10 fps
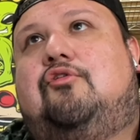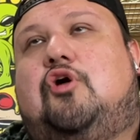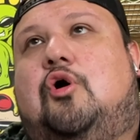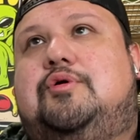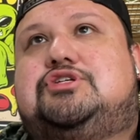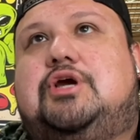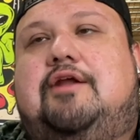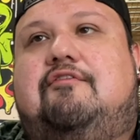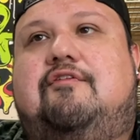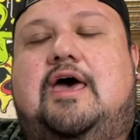like
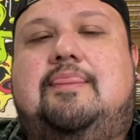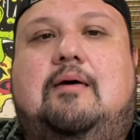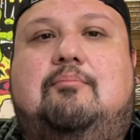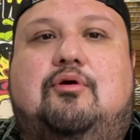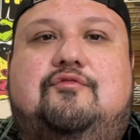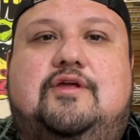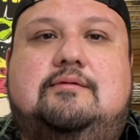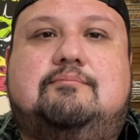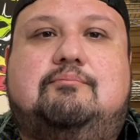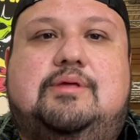I was always trying to
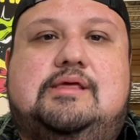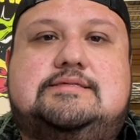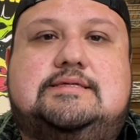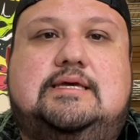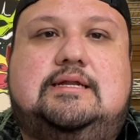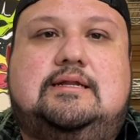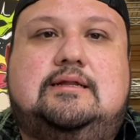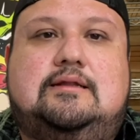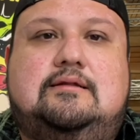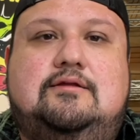find that perfect
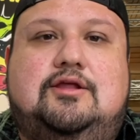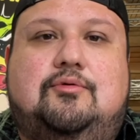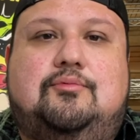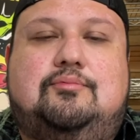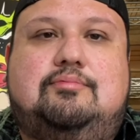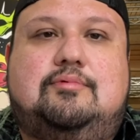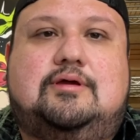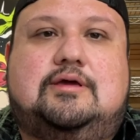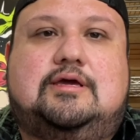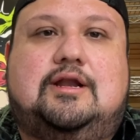pizza,
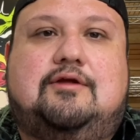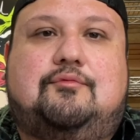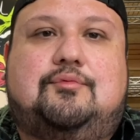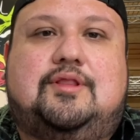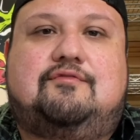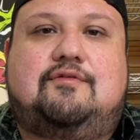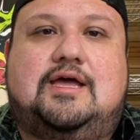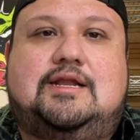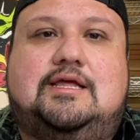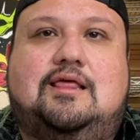and
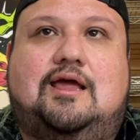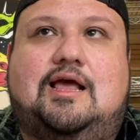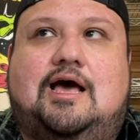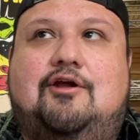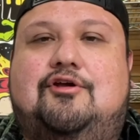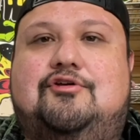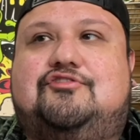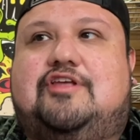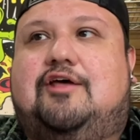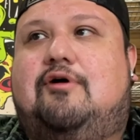could never really find
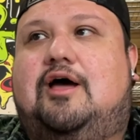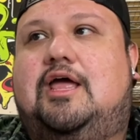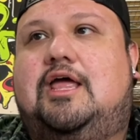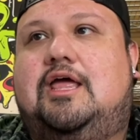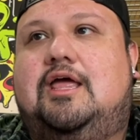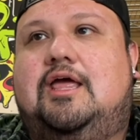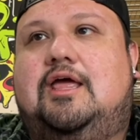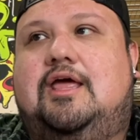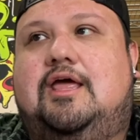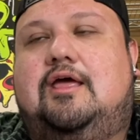it. Like I don't
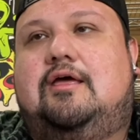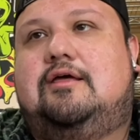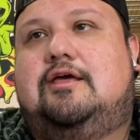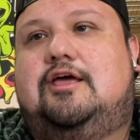understand why.